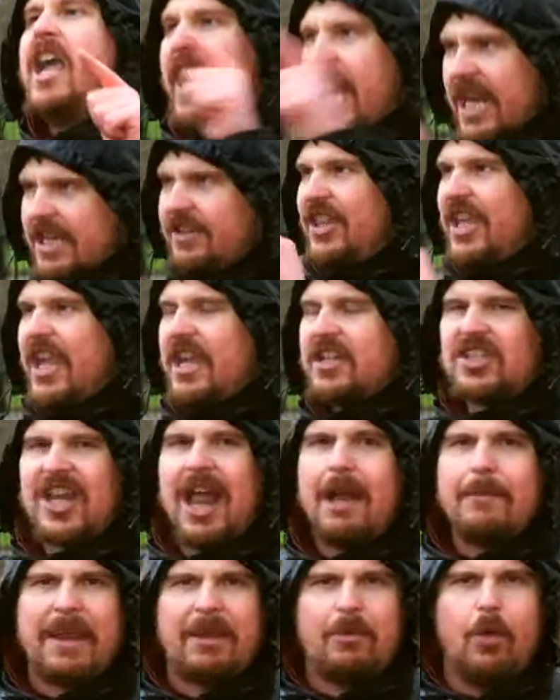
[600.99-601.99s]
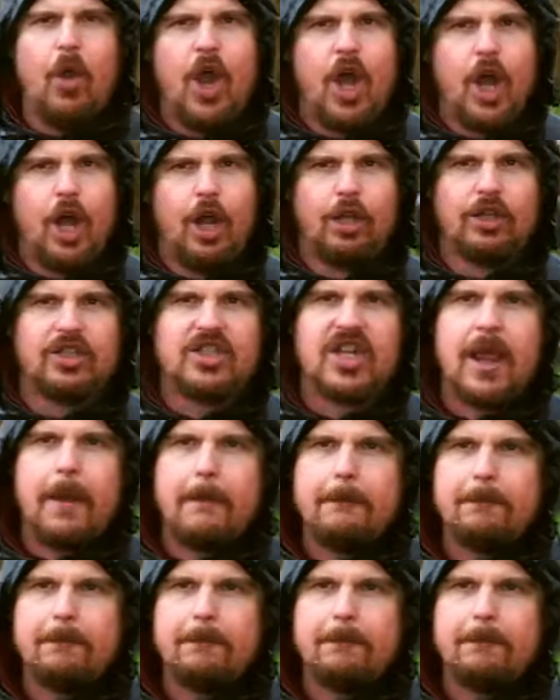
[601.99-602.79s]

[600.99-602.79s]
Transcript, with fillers: in the Islamic world.